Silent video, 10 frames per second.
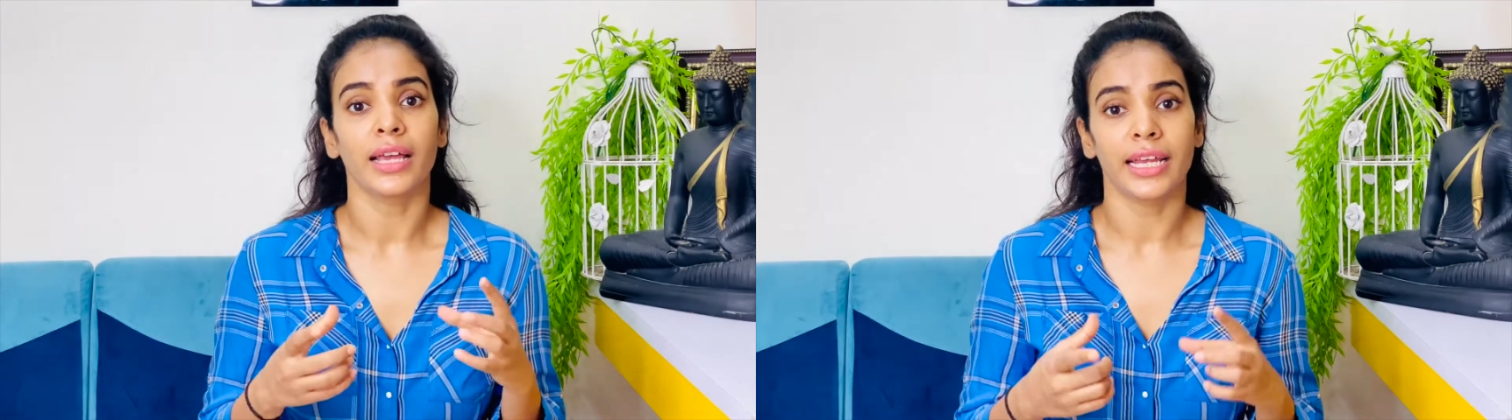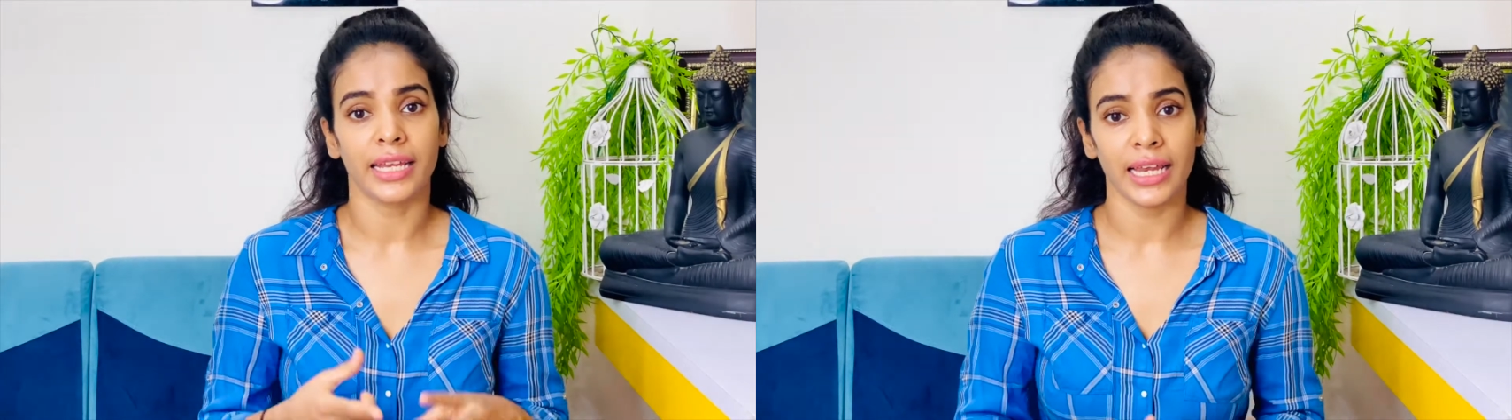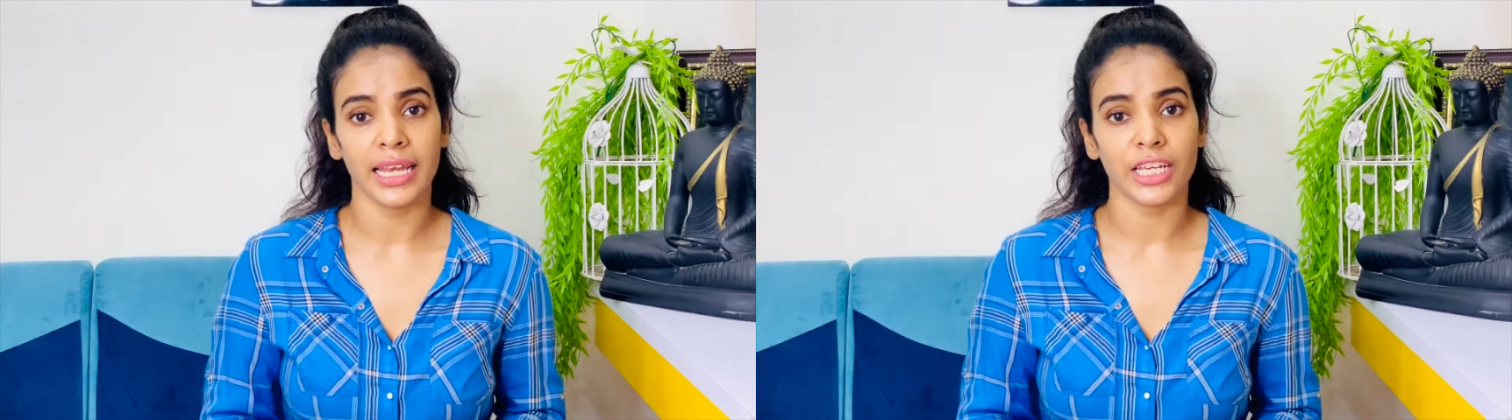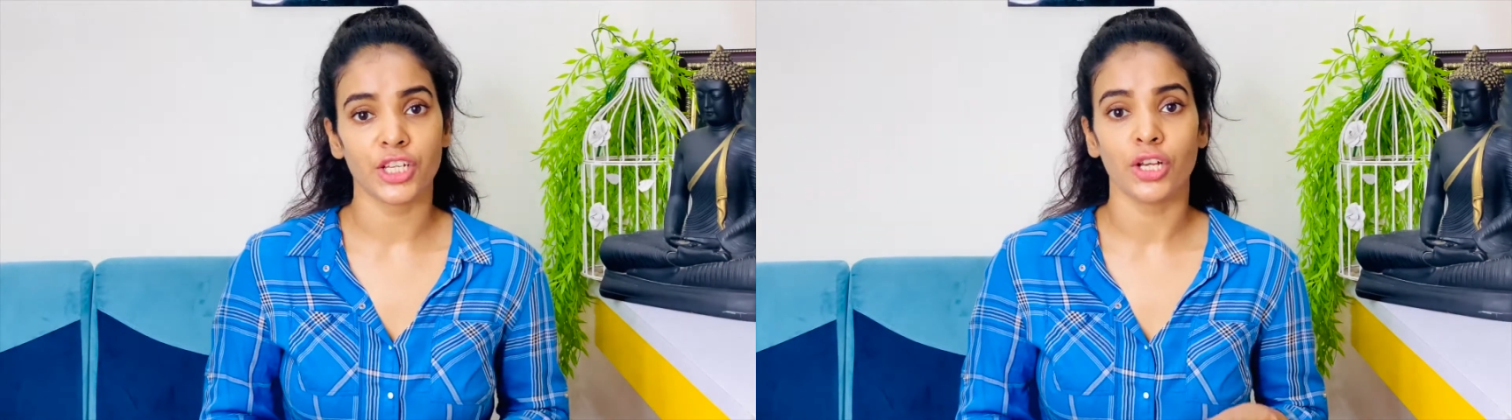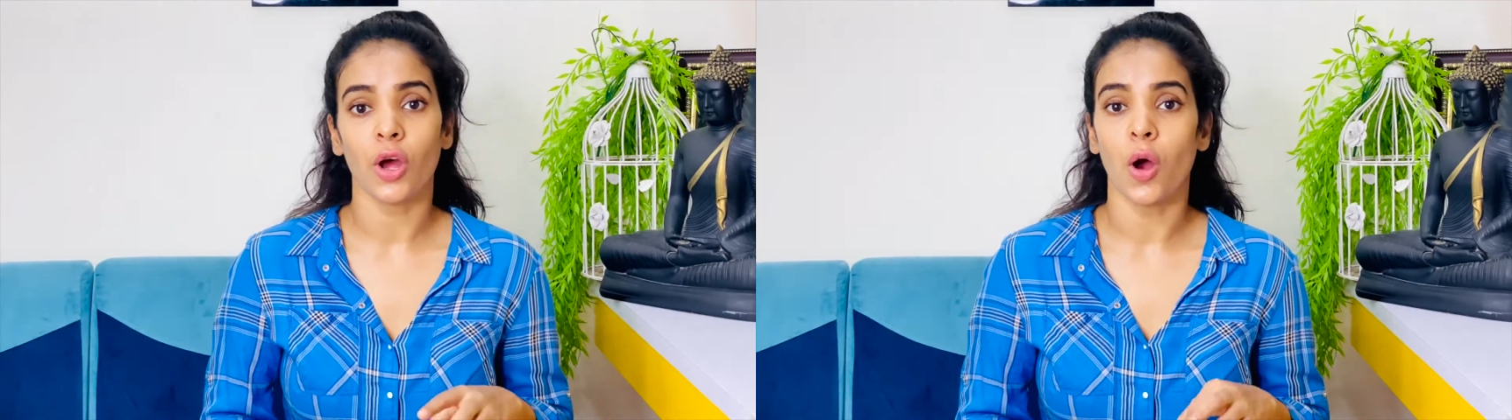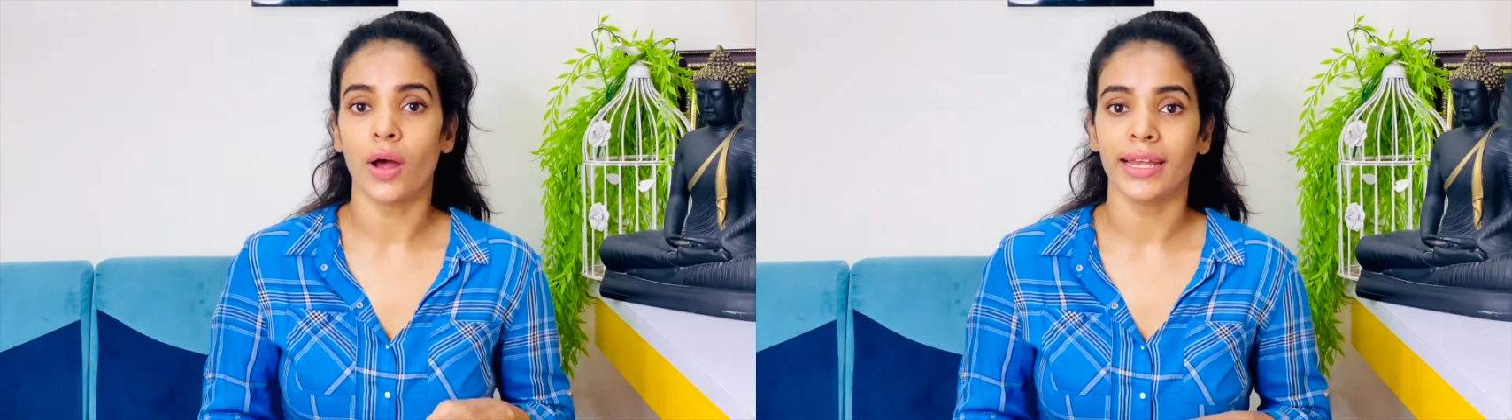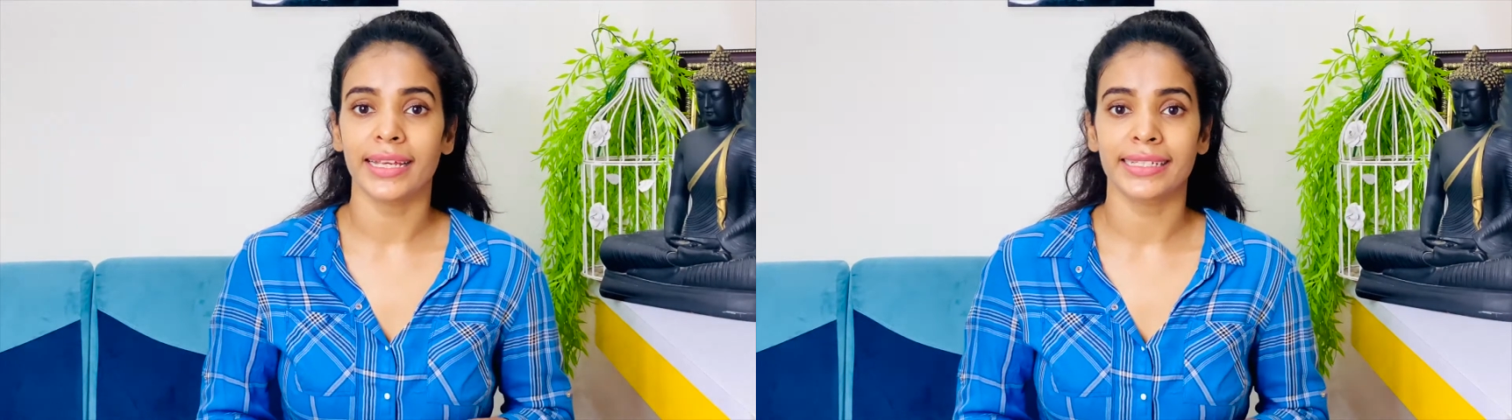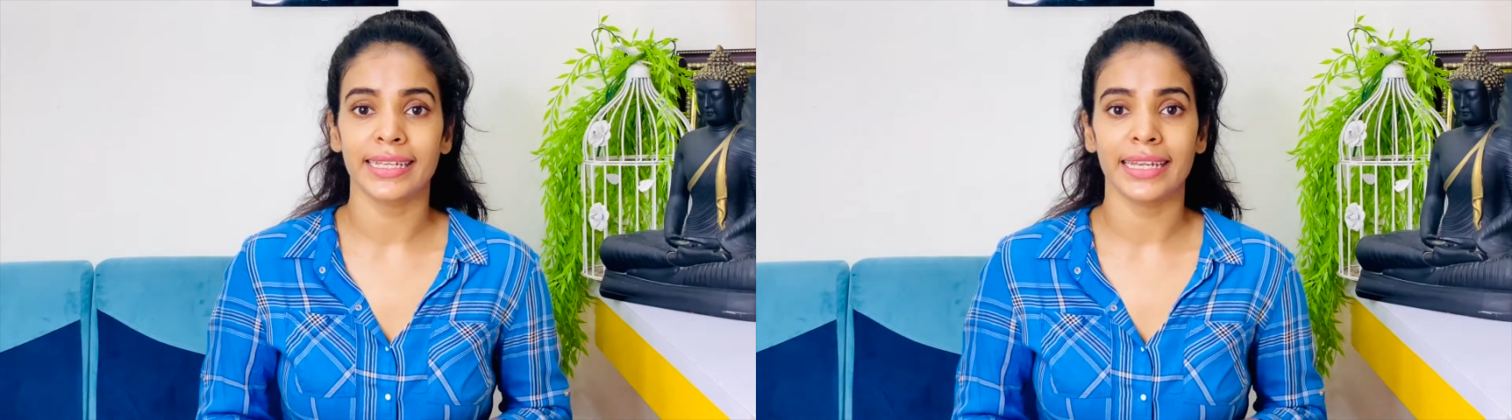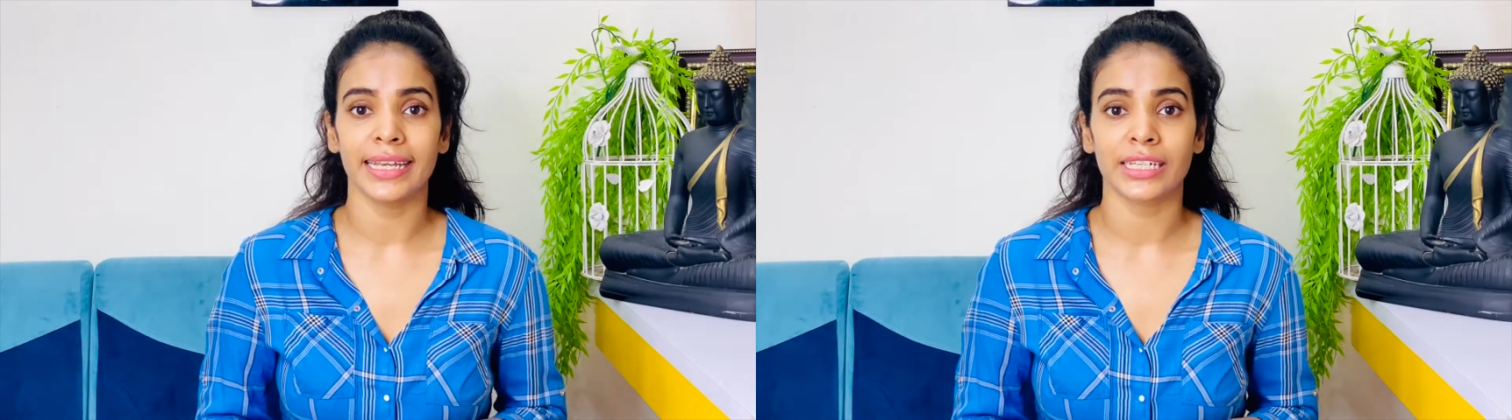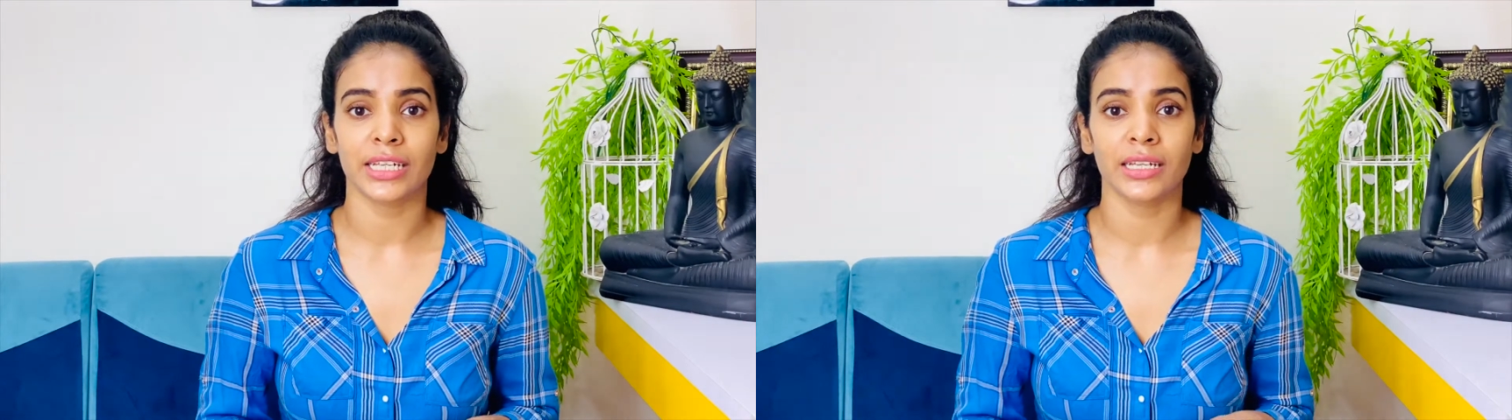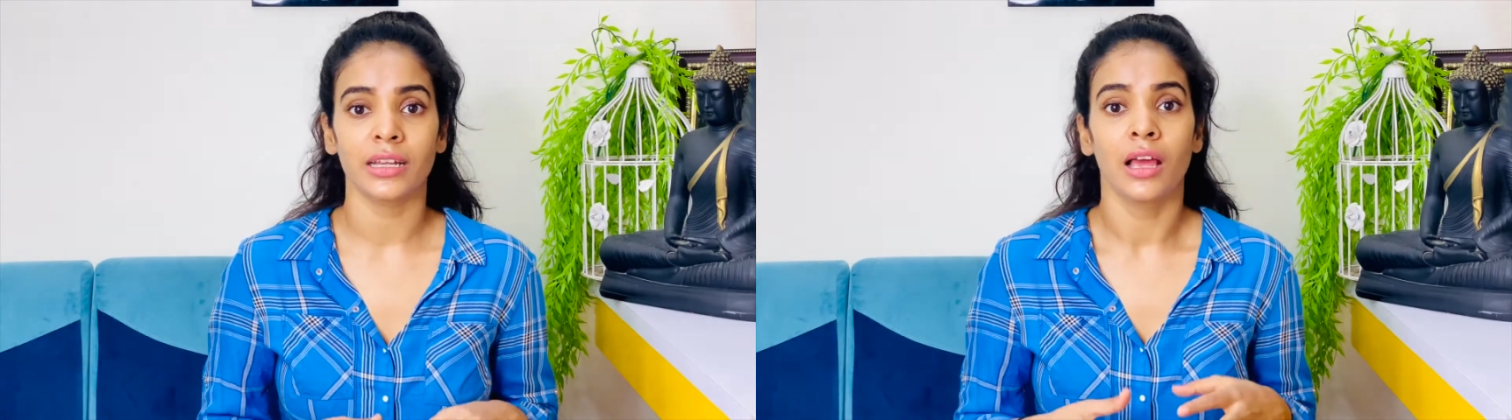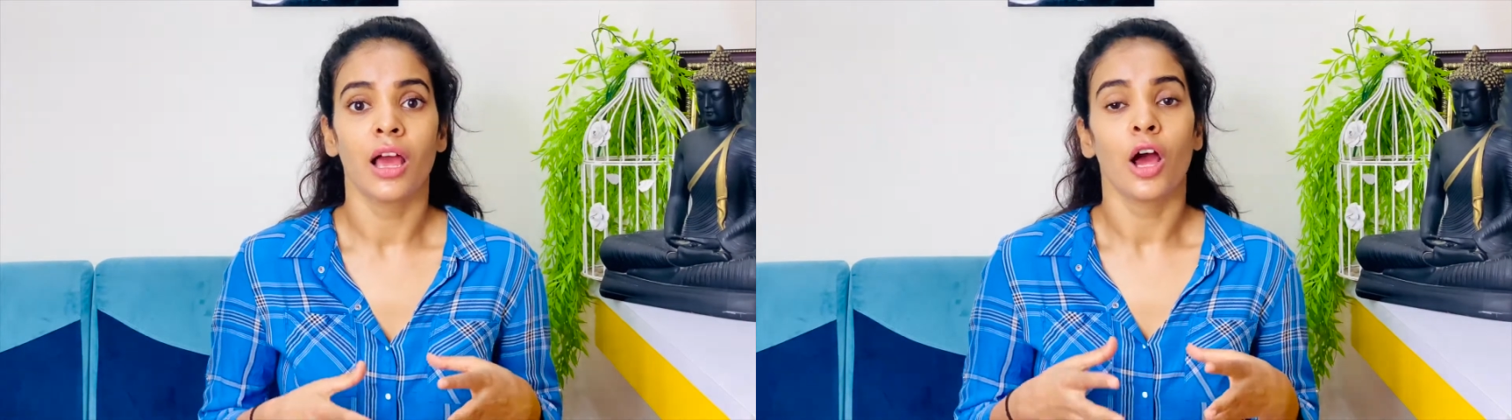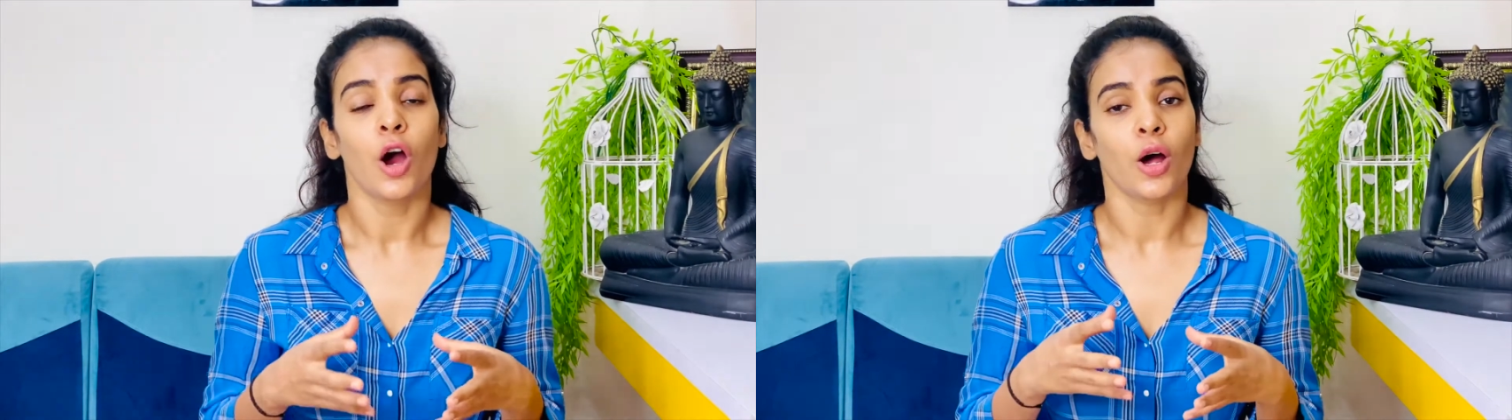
inhalation or exhalation